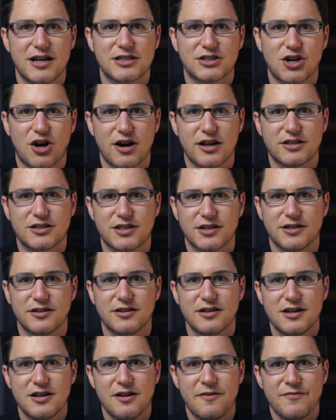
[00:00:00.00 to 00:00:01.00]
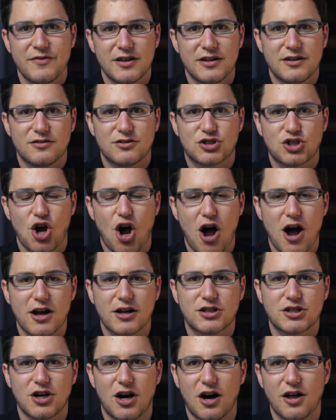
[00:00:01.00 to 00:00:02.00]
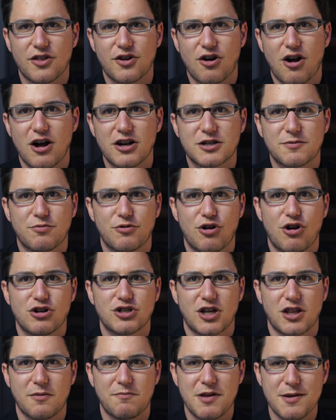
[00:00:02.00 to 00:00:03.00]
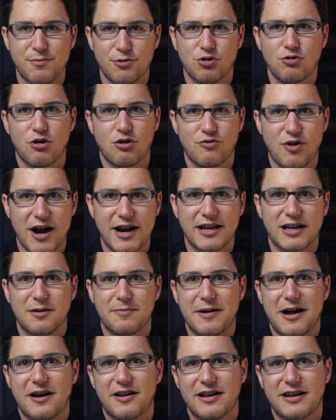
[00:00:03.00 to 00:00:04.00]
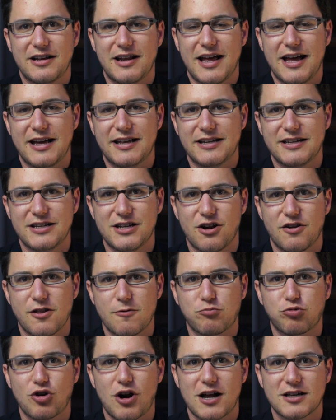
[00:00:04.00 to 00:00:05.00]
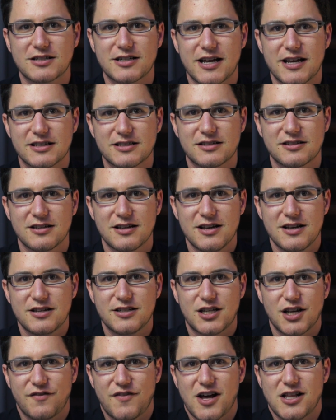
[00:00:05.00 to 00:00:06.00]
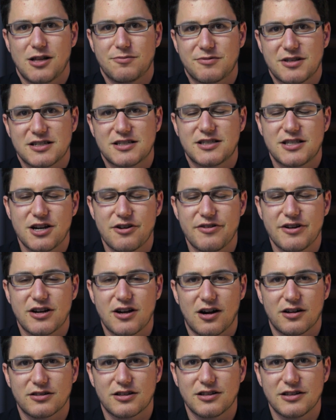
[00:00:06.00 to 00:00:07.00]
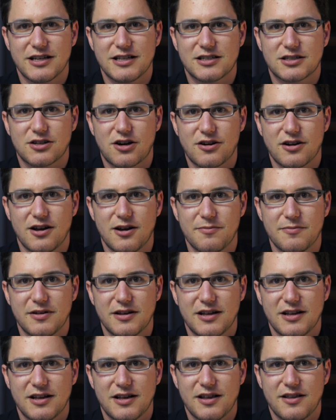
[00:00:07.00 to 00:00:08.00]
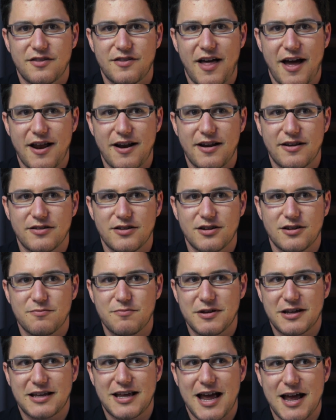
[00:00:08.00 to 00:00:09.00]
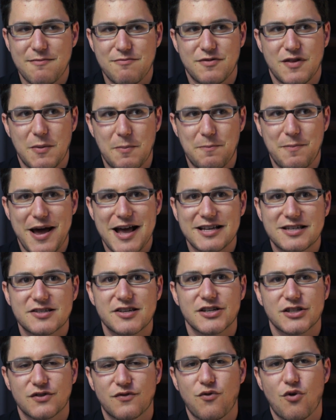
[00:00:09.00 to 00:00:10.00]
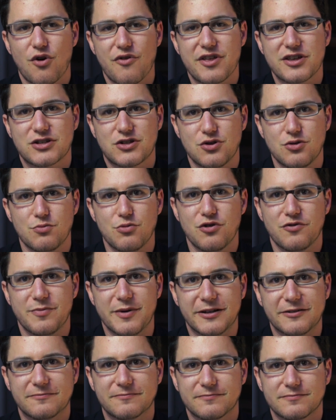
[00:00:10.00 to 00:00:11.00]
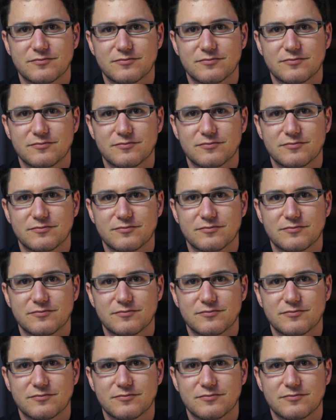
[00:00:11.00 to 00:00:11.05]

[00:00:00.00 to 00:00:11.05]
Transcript: I started to talk to other entrepreneurs, other people who were writing about it, and in the process, developed this theory called the Lean Startup that became the basis for this new movement.